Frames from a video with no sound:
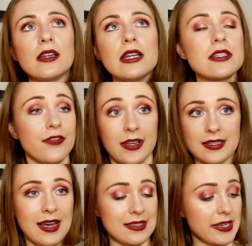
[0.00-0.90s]
It's
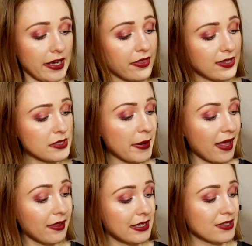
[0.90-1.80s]
fantastic. This
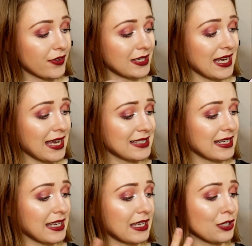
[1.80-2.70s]
palette is
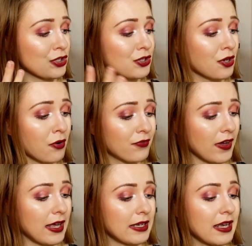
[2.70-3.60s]
fantastic. It is so
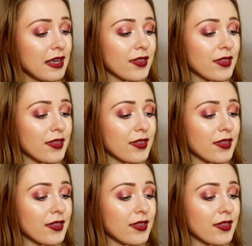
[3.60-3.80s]
fun.